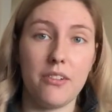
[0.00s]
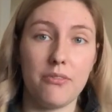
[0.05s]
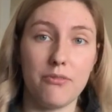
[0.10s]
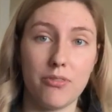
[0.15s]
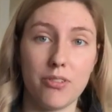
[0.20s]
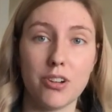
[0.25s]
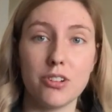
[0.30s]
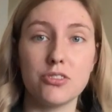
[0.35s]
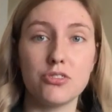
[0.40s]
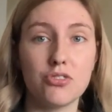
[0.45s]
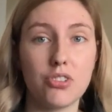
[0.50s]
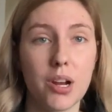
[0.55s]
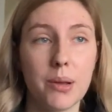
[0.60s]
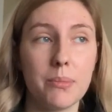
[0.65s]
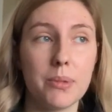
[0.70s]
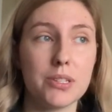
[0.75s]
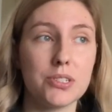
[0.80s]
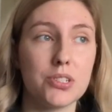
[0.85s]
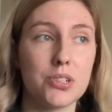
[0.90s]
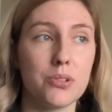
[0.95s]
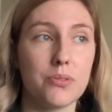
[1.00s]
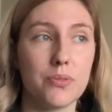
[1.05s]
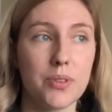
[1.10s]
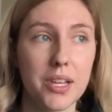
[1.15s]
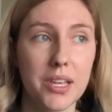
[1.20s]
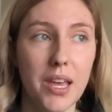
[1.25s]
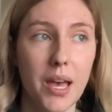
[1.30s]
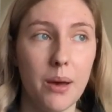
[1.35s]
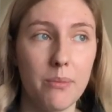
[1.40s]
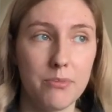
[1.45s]
first trimester
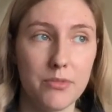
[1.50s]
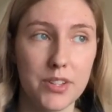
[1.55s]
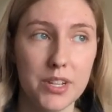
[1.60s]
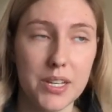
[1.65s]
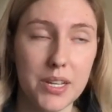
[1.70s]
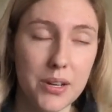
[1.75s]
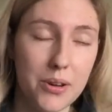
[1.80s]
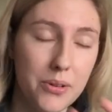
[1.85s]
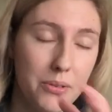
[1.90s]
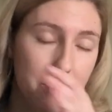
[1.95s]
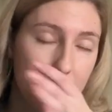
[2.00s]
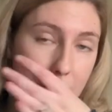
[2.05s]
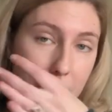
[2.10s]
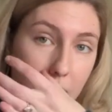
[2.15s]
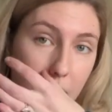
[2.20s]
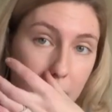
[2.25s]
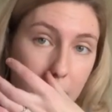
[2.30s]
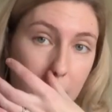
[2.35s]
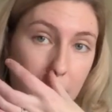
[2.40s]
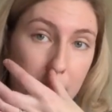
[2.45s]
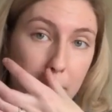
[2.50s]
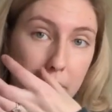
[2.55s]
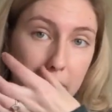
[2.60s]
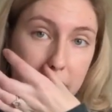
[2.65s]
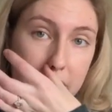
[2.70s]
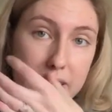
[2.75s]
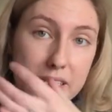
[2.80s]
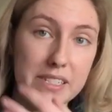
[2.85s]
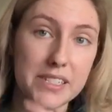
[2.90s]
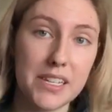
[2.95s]
recap video of my
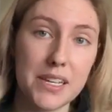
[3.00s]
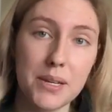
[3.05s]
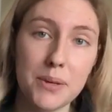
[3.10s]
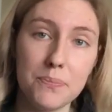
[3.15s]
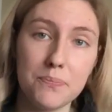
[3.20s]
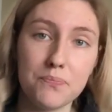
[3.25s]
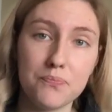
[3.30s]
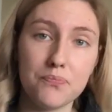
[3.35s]
pregnancy.